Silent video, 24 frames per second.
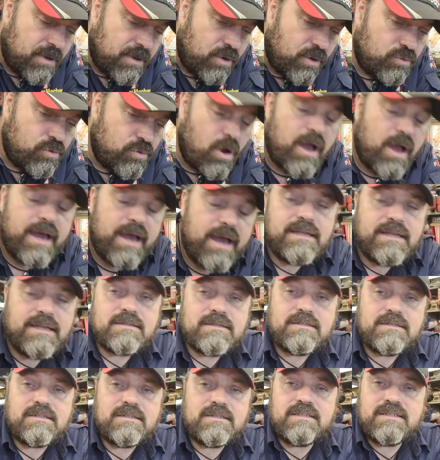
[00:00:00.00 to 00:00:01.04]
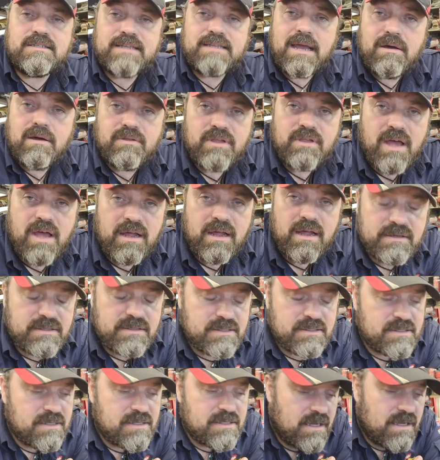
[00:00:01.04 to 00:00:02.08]
ride to the South Island.
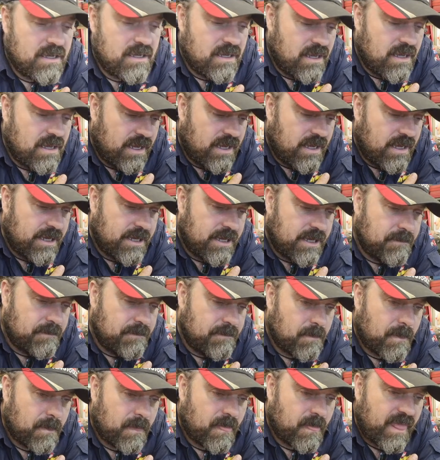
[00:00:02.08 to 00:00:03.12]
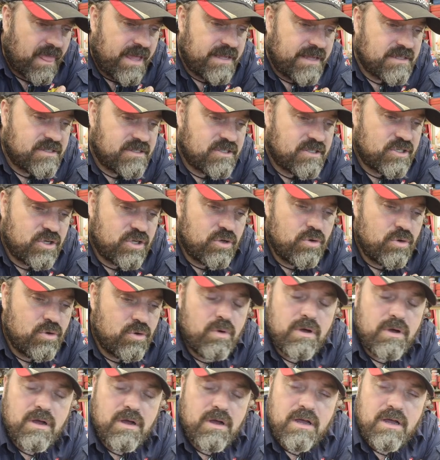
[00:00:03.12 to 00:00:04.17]
It's
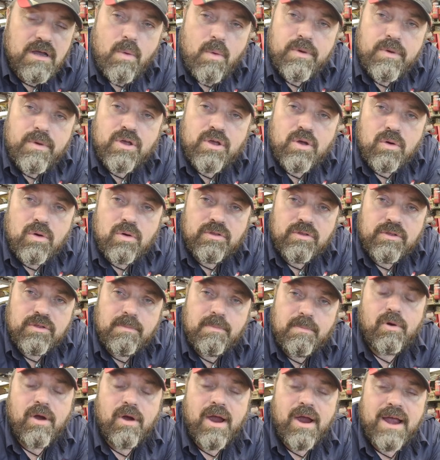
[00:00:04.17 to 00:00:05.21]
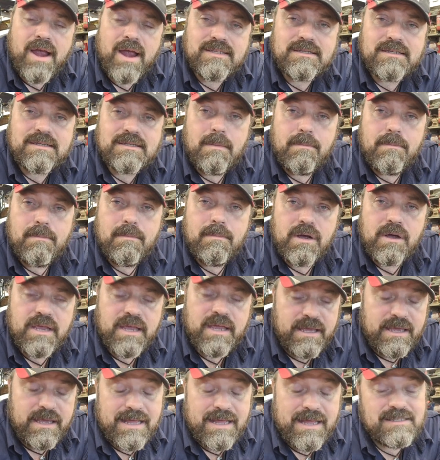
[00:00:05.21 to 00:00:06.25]
to what we call the Brass
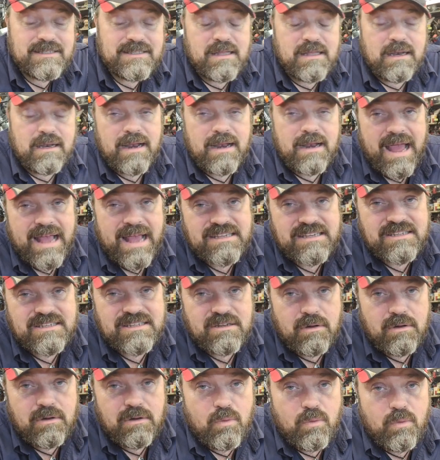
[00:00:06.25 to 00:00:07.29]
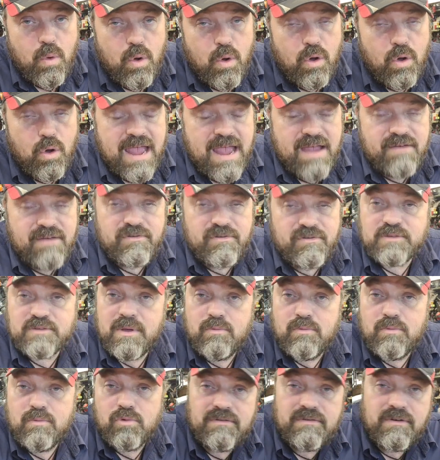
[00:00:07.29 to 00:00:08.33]
Monkey. It's the last one ever. It's been
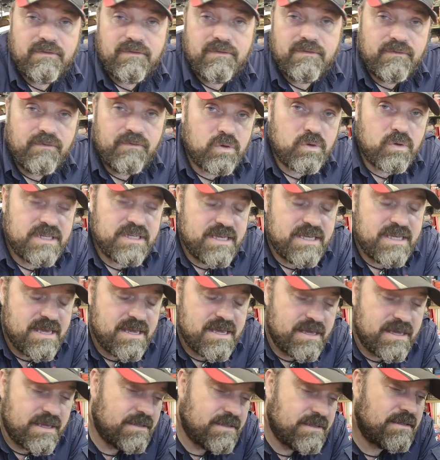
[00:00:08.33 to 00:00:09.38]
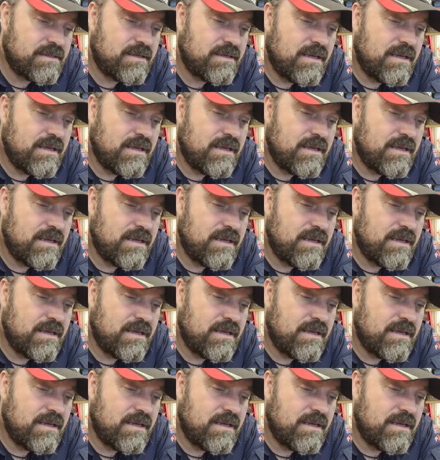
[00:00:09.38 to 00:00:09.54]
running for 40 years,